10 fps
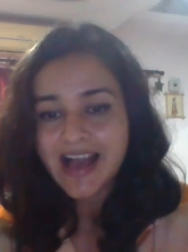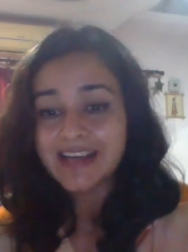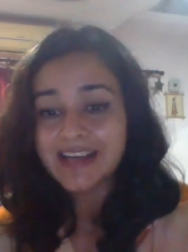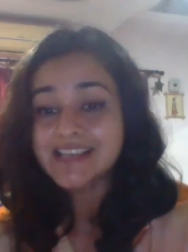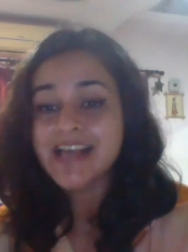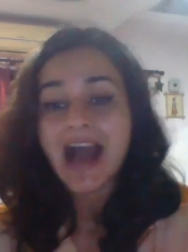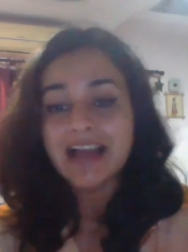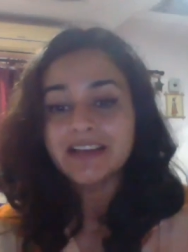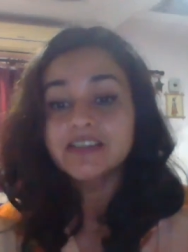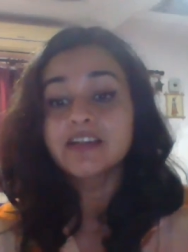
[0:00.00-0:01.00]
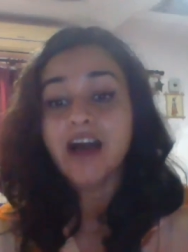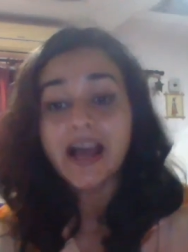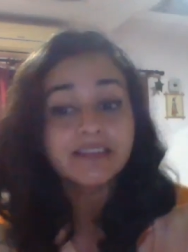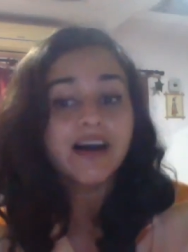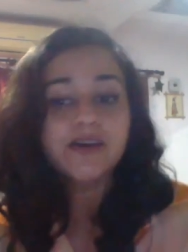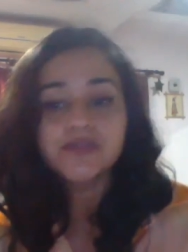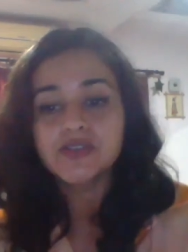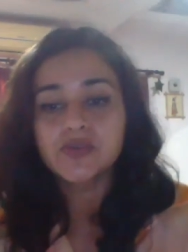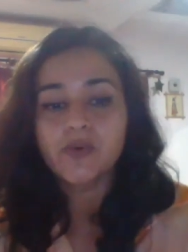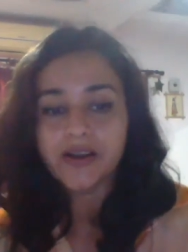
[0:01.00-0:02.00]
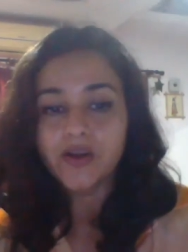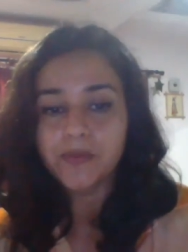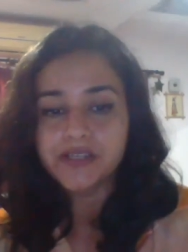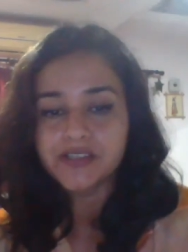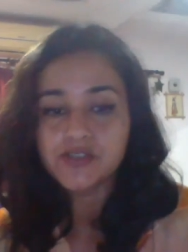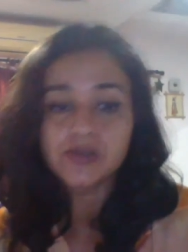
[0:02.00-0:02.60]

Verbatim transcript: and has added 9,000 square kilometers